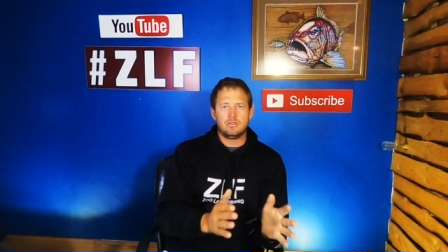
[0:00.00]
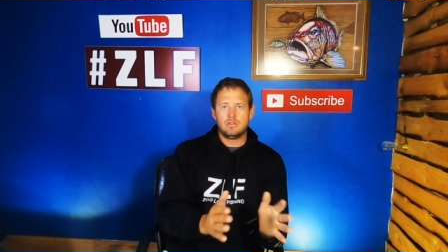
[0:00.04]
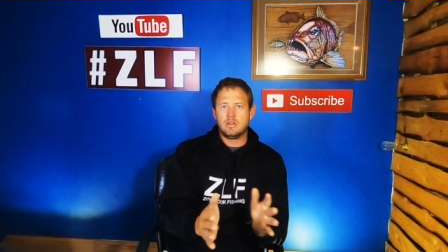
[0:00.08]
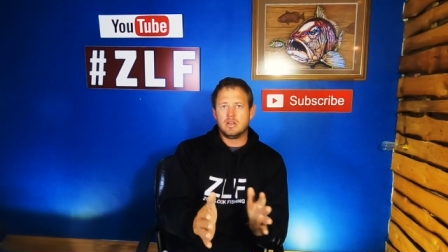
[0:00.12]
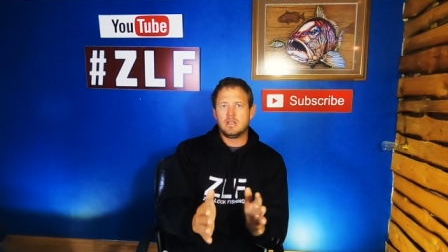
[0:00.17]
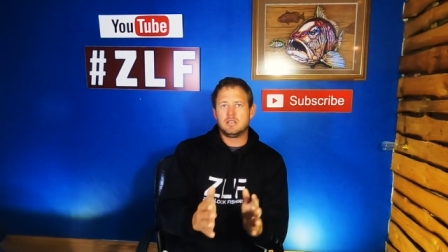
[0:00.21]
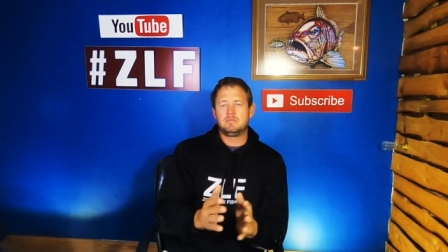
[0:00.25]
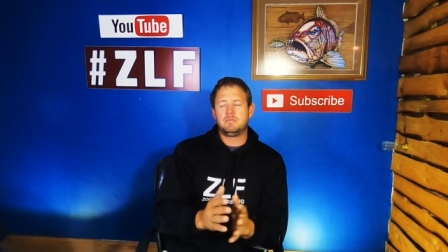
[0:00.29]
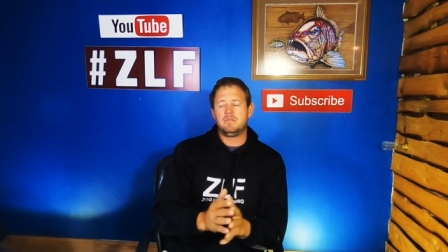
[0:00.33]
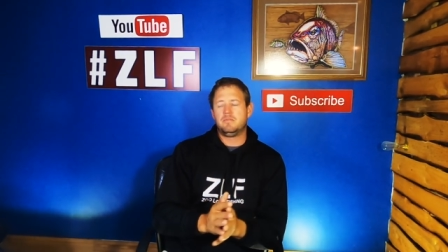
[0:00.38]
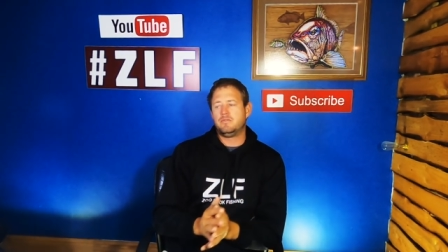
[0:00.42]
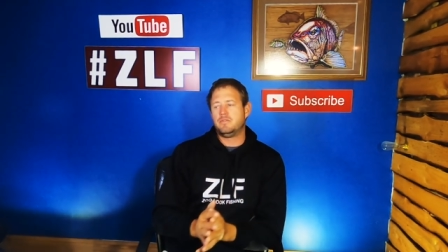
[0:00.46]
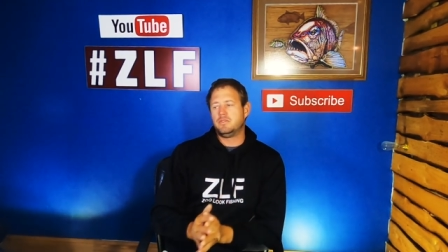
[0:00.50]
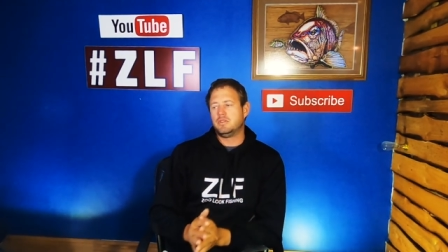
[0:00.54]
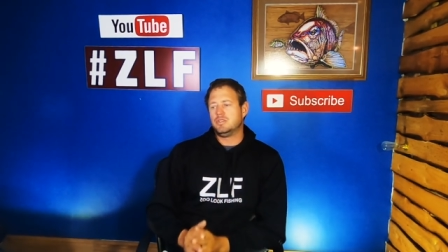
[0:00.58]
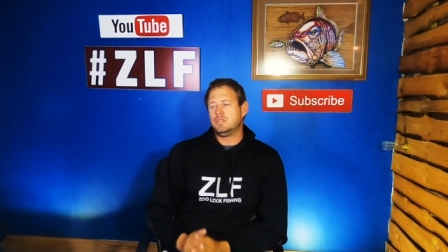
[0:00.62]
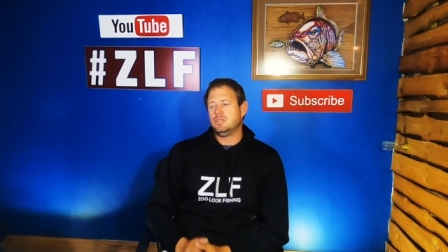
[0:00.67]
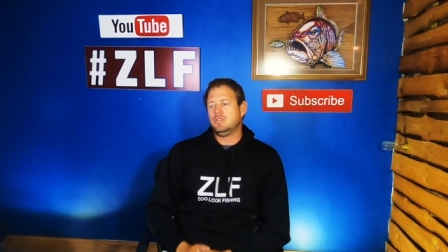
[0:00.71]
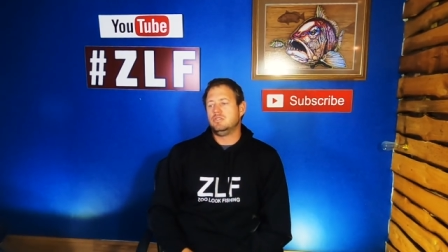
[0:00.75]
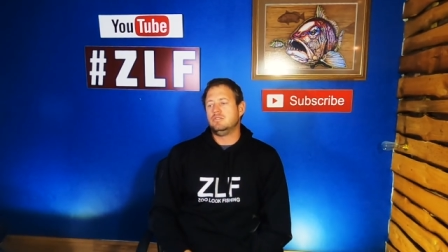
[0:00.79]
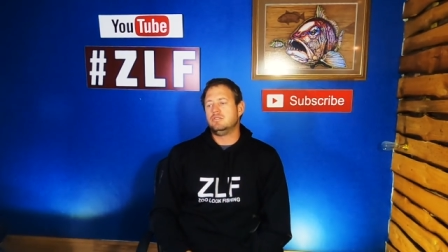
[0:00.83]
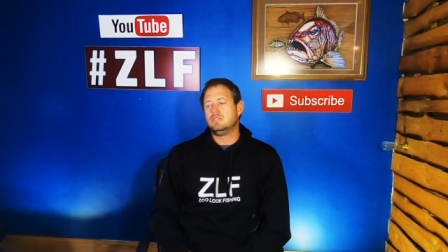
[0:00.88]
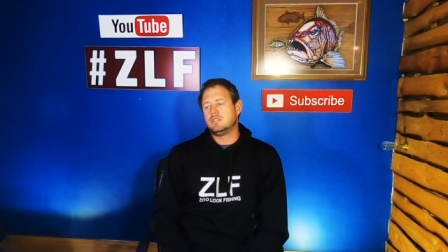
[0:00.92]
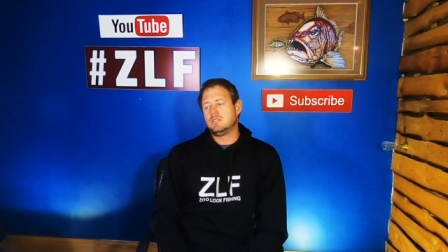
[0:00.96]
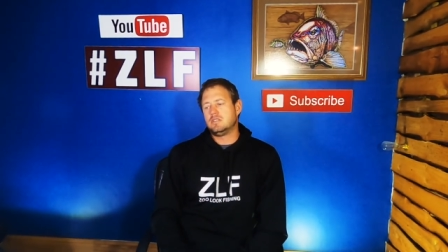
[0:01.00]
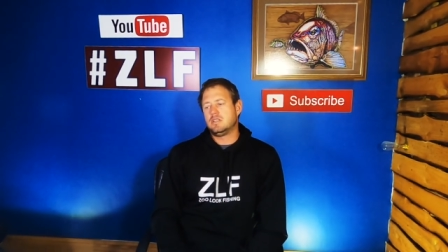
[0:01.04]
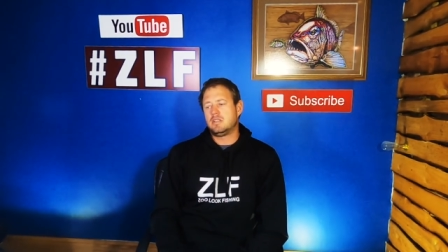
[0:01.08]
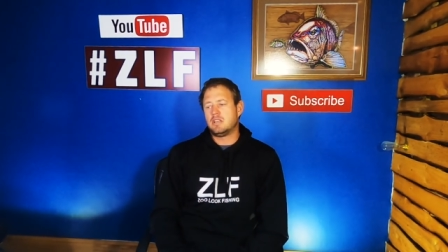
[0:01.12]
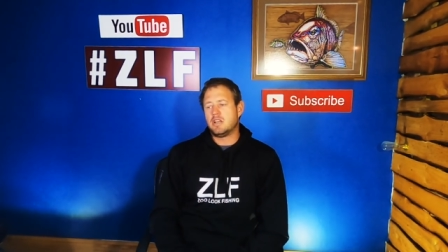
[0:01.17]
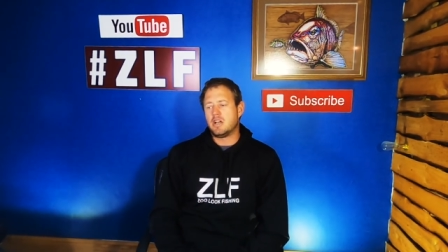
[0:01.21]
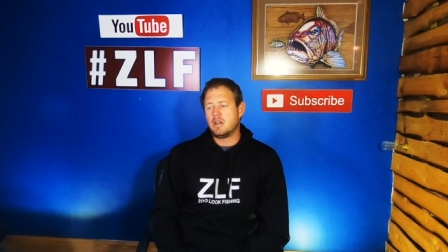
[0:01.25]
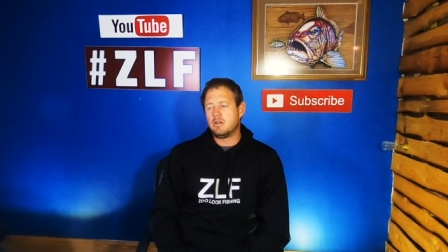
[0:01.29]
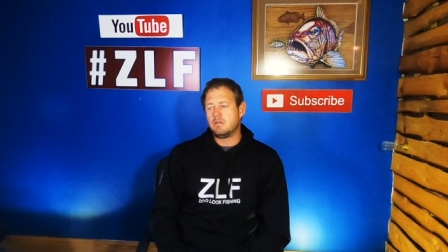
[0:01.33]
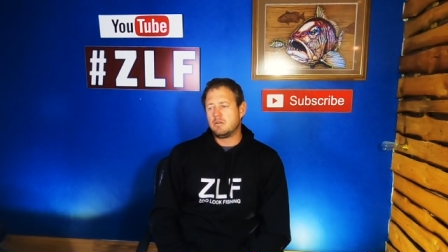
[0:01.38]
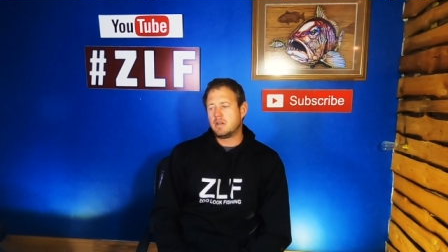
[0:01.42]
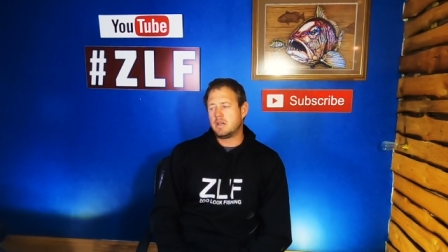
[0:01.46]
guys prefer to use in the
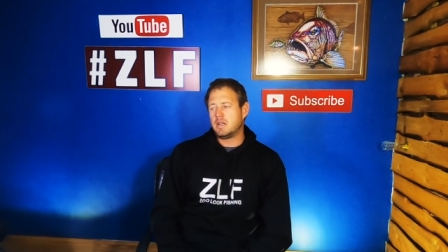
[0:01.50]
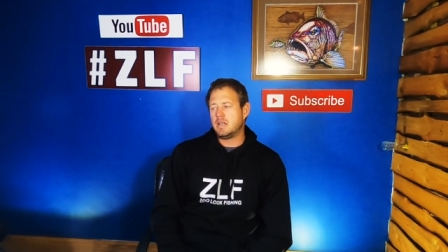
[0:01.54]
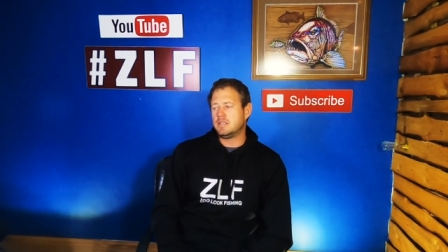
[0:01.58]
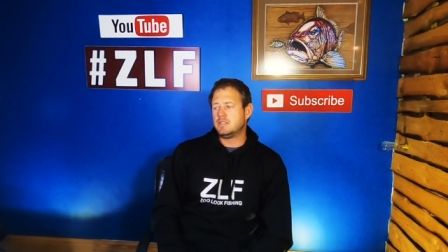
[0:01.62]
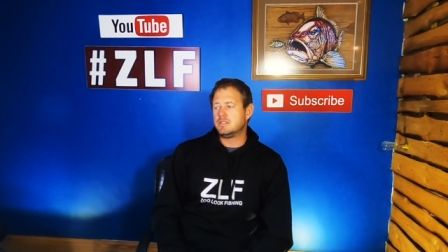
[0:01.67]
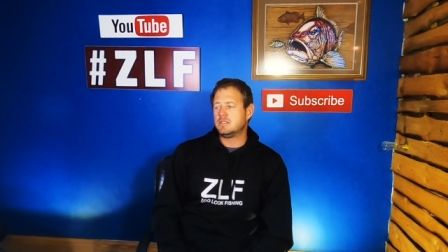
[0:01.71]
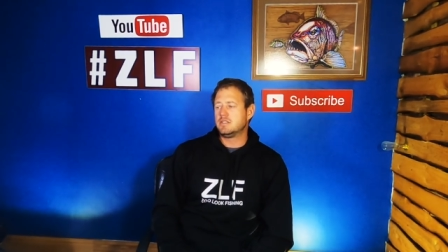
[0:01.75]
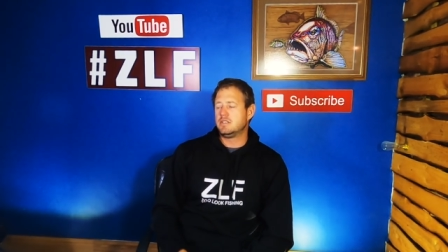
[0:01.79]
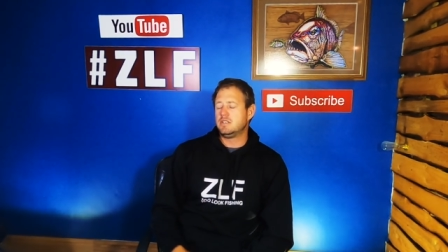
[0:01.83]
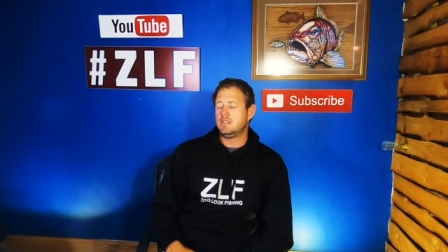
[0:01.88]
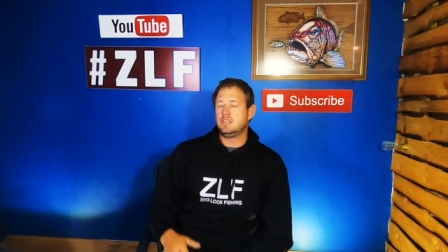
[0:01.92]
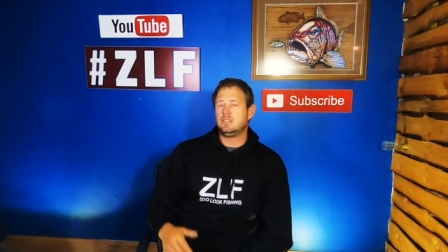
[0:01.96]
Daiwa range.